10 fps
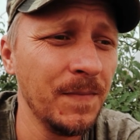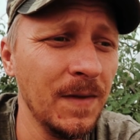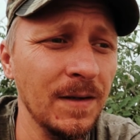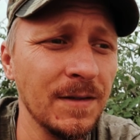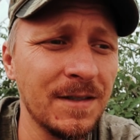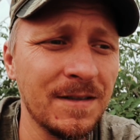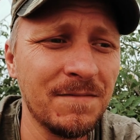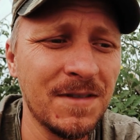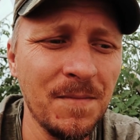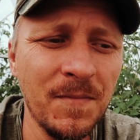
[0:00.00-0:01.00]
You know, it's just
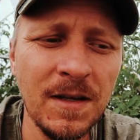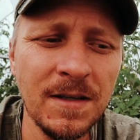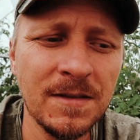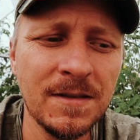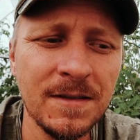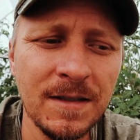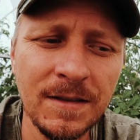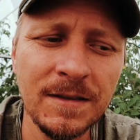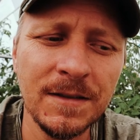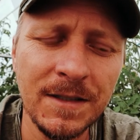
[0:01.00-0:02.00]
some things, you
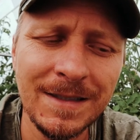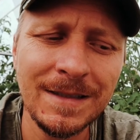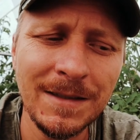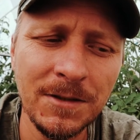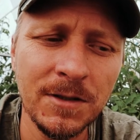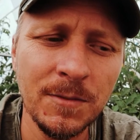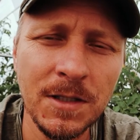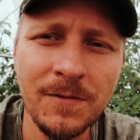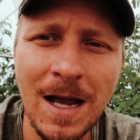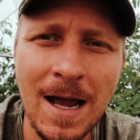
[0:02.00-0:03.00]
know, they're just a little too
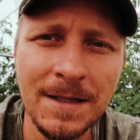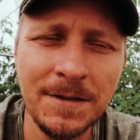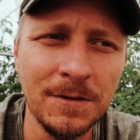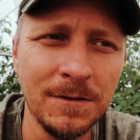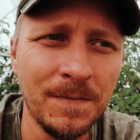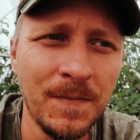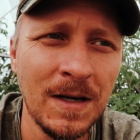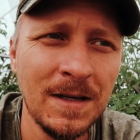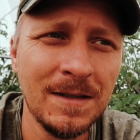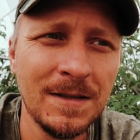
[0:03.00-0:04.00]
much of a hassle
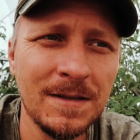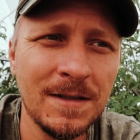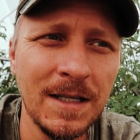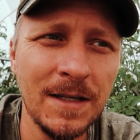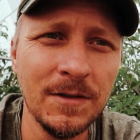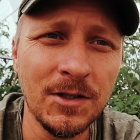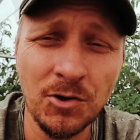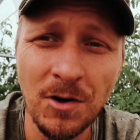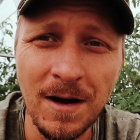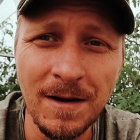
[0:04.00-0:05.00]
to even
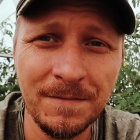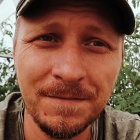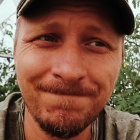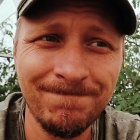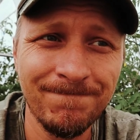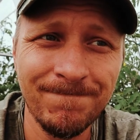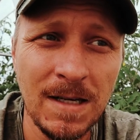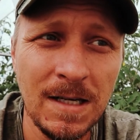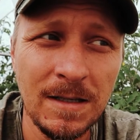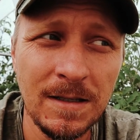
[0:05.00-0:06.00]
try
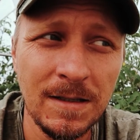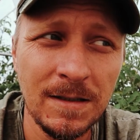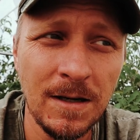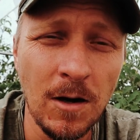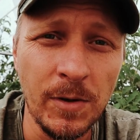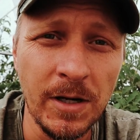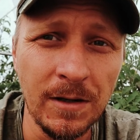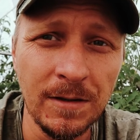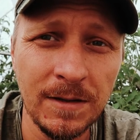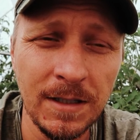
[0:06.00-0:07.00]
up here
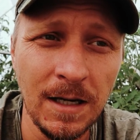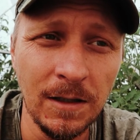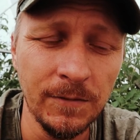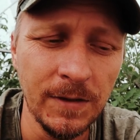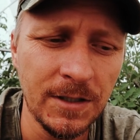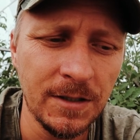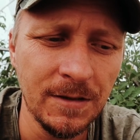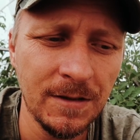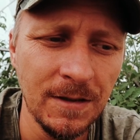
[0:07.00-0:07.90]
in high elevation.